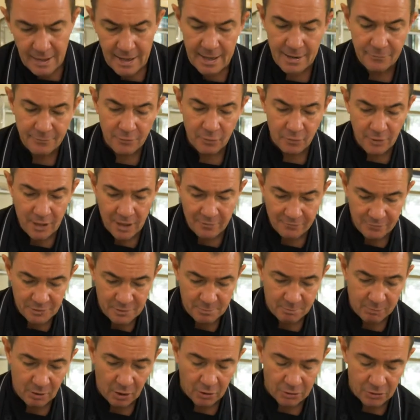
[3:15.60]
If your knife is
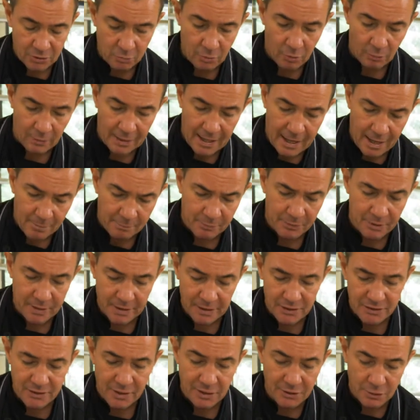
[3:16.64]
blunt, what will happen
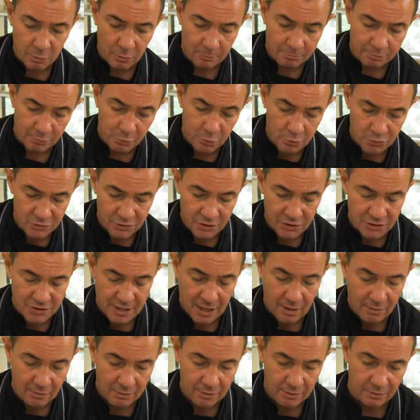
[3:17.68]
is that you will bruise the
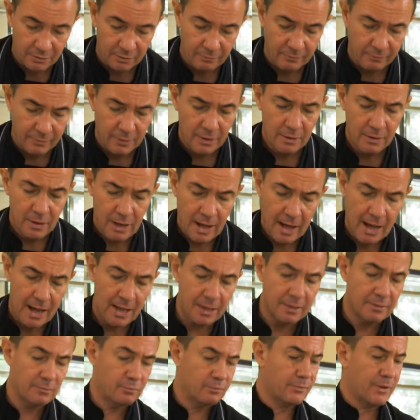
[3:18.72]
tarragon,
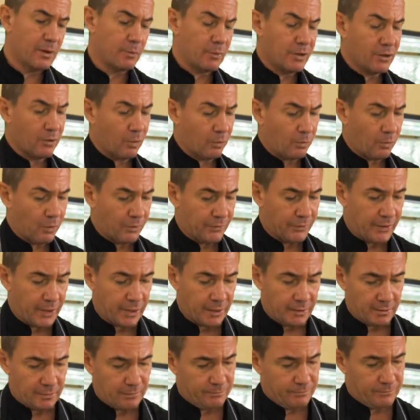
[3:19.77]
and that we don't want
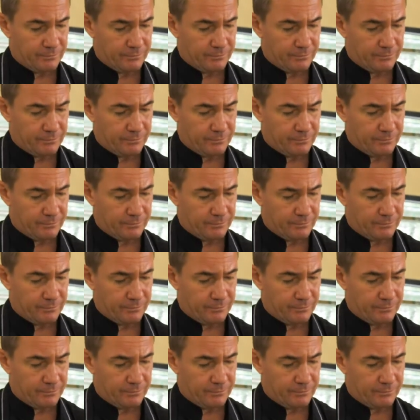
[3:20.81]
that.